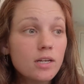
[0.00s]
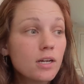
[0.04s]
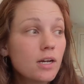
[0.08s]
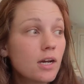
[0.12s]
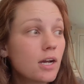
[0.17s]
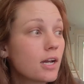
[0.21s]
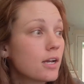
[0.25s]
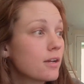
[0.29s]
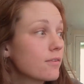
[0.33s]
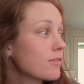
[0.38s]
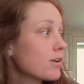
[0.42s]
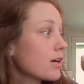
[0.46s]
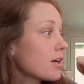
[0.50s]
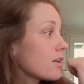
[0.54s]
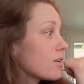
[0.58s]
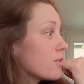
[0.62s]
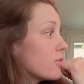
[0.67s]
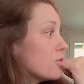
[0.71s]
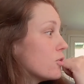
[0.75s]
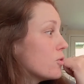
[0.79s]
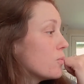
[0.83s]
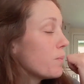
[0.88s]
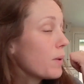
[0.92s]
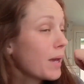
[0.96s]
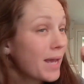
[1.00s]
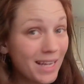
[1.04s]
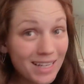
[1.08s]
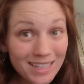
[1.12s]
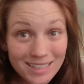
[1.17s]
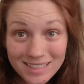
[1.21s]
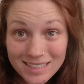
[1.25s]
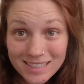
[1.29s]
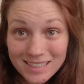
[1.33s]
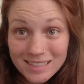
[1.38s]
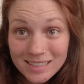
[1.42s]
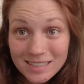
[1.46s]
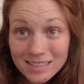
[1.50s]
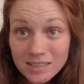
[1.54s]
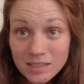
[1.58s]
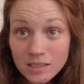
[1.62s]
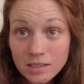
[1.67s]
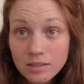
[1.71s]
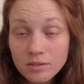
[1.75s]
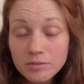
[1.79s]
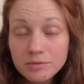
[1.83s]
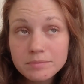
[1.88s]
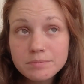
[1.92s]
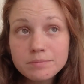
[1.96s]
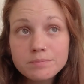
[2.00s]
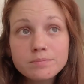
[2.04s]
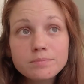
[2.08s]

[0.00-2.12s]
I've got to do painting,